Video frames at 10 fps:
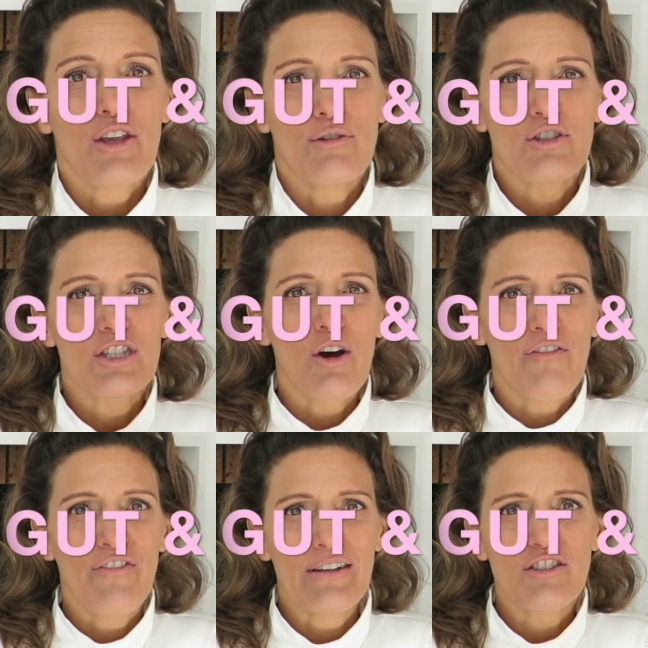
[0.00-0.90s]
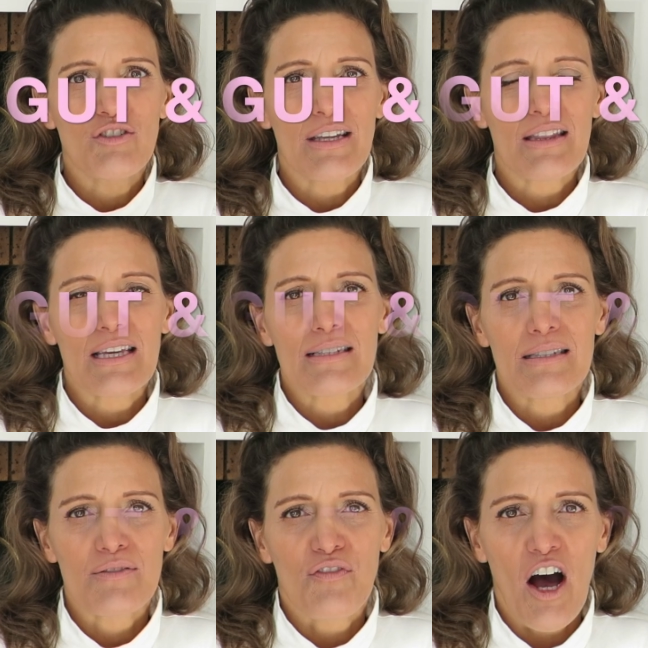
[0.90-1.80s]
You're just not filtering things
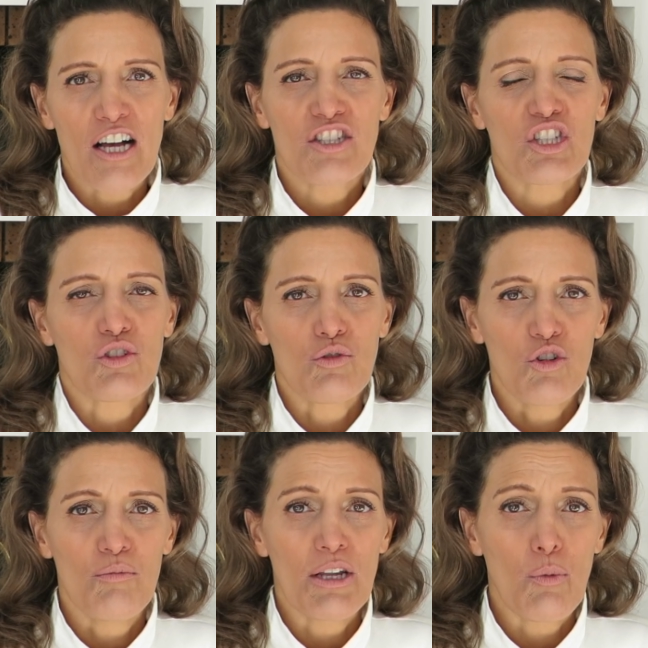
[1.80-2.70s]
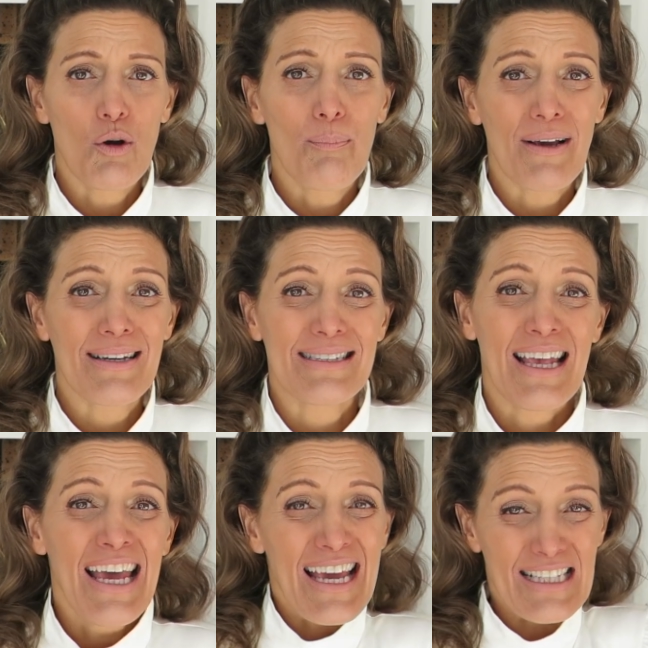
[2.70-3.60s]
as fast as you normally would because
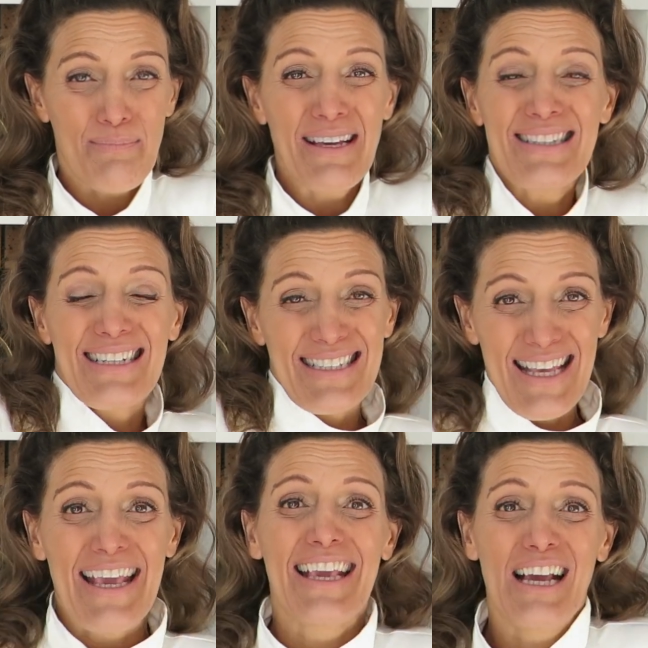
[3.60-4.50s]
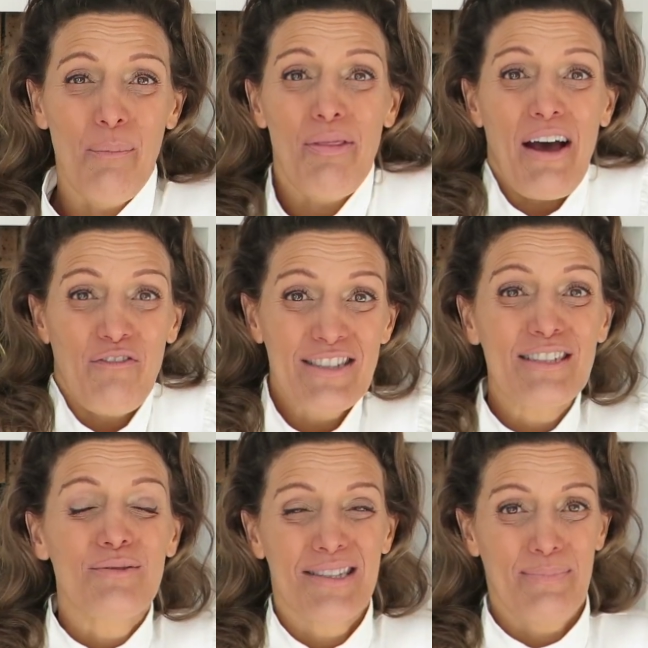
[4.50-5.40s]
it's basically taking up that
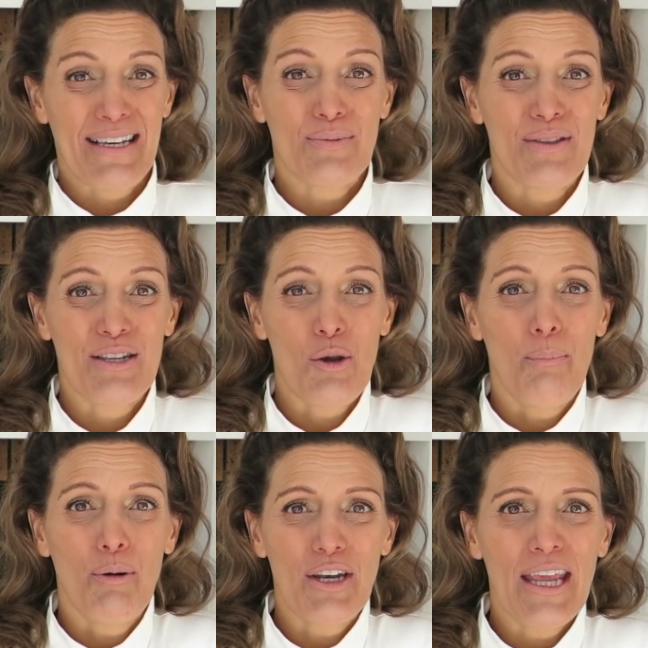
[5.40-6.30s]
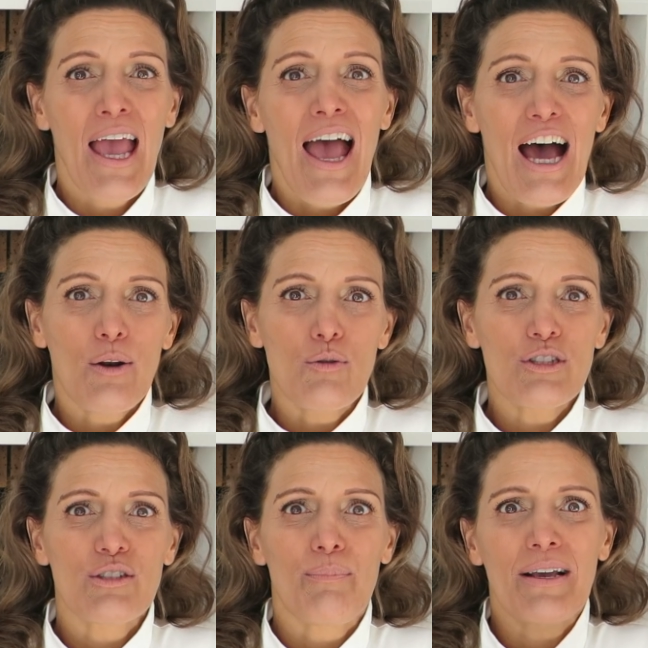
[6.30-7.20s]
physical space within your body, and
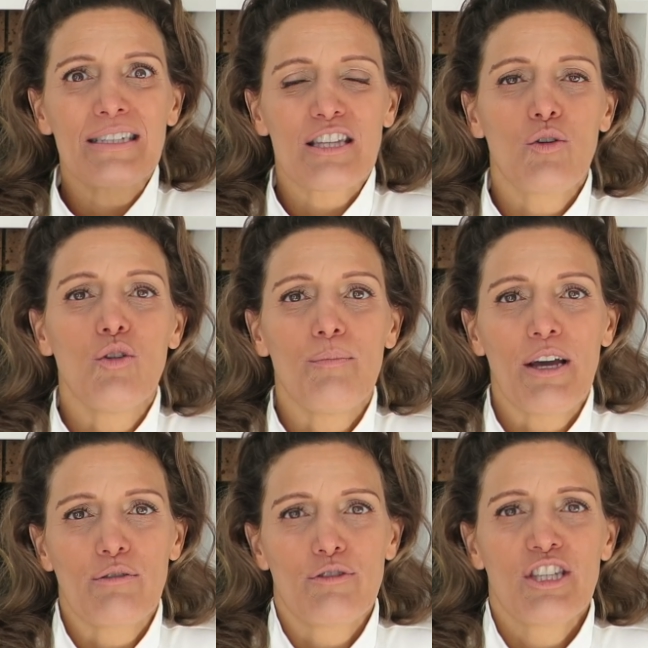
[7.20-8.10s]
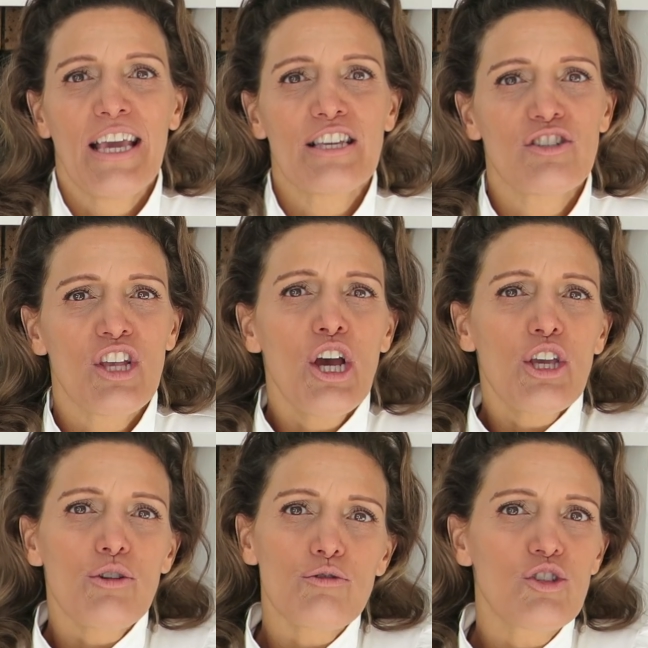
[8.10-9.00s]
also because of the hormonal changes,
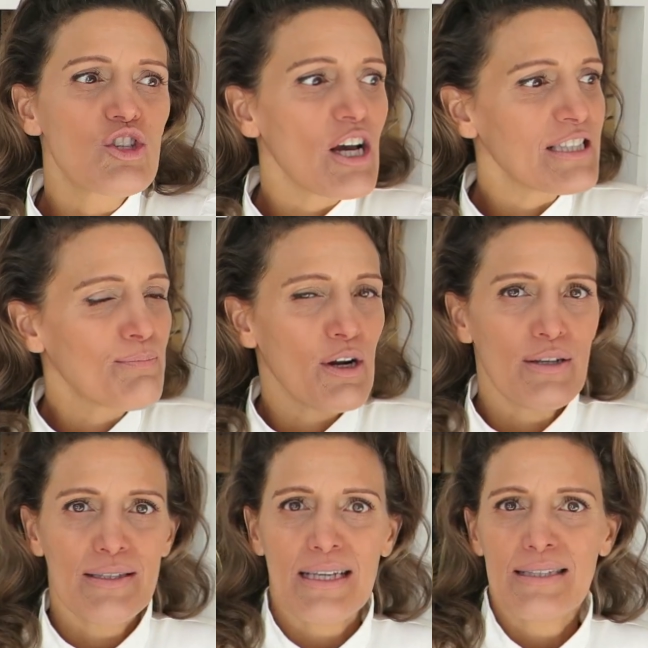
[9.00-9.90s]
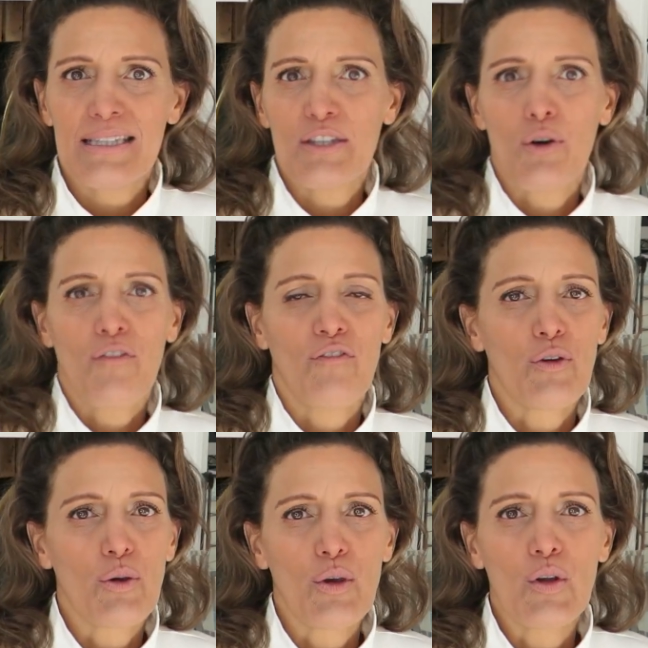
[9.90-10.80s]
you're just processing your
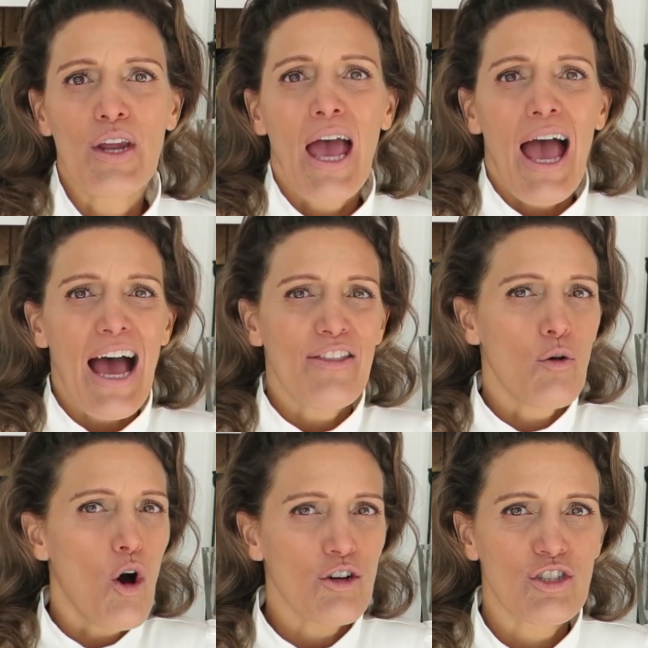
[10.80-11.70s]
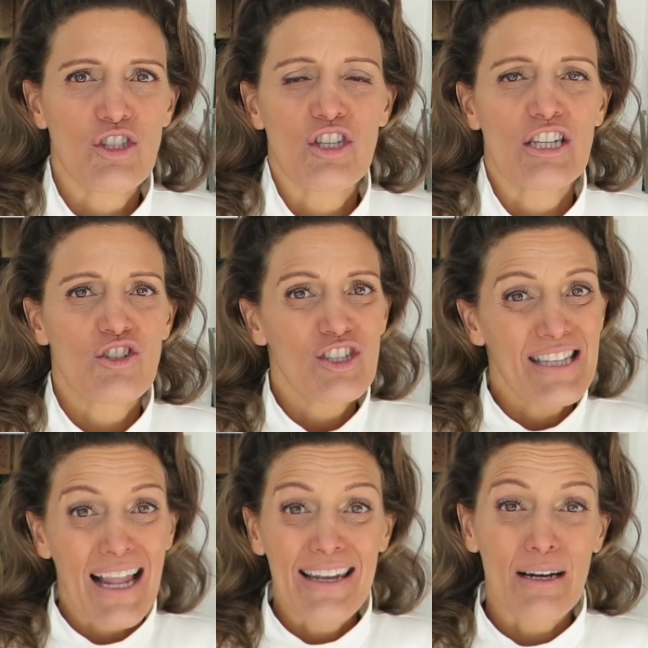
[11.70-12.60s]
food and your oxygen just
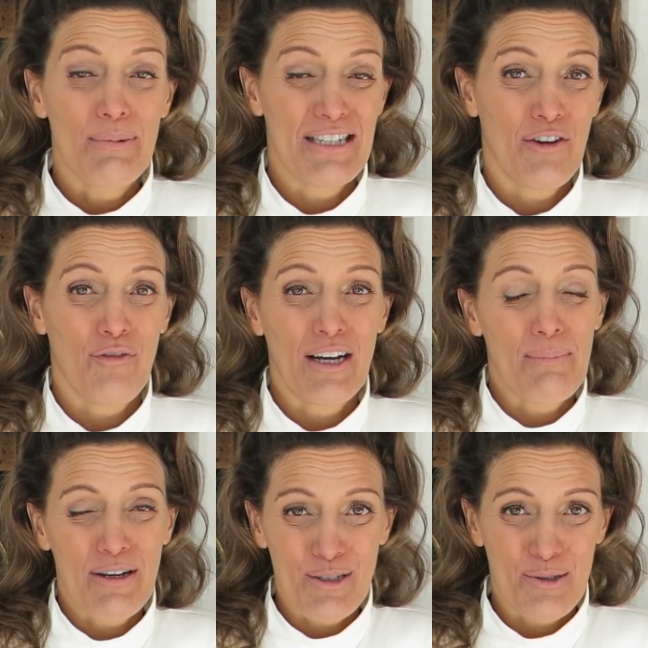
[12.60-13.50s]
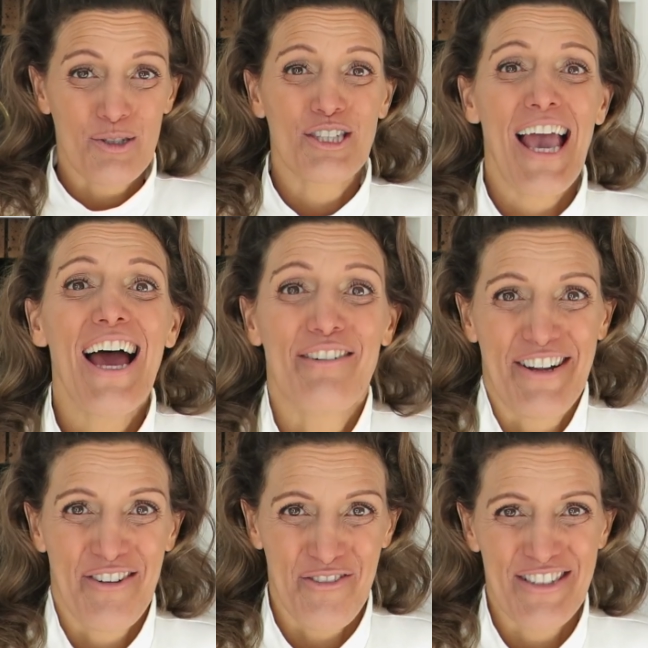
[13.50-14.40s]
that little bit differently because you're
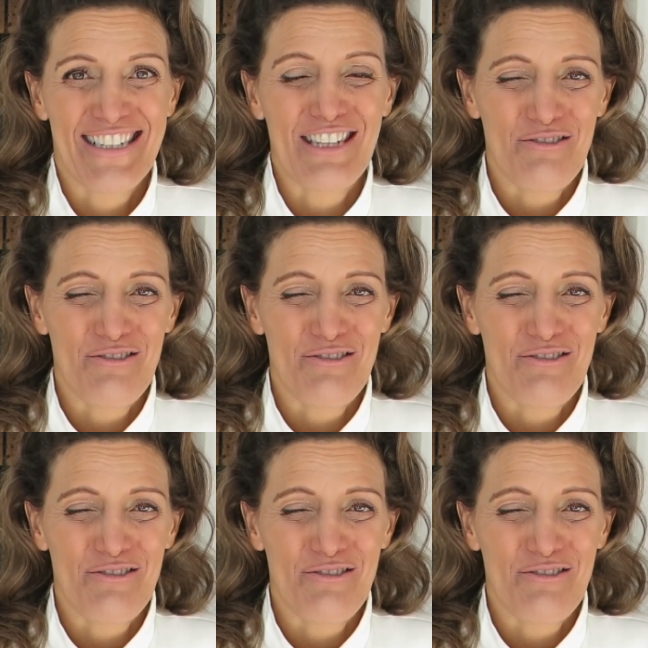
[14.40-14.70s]
sharing, obviously.